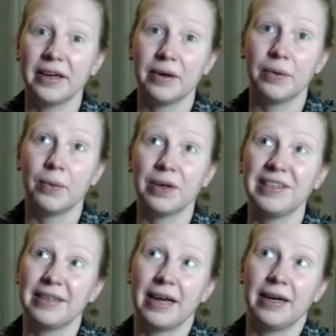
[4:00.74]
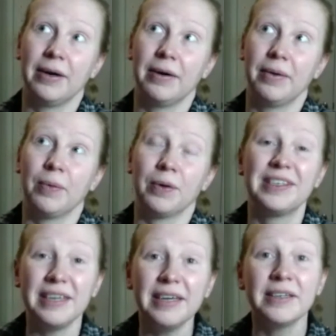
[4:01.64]
we're
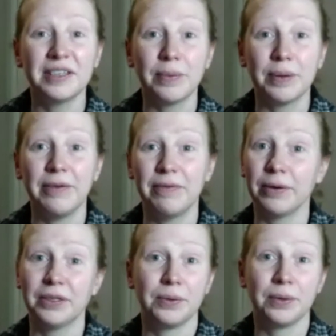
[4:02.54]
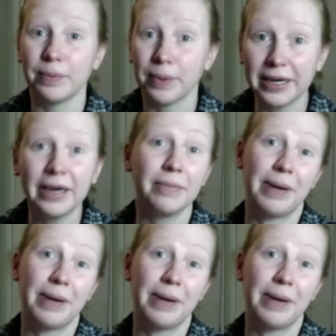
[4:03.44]
seeing so many folks who are bringing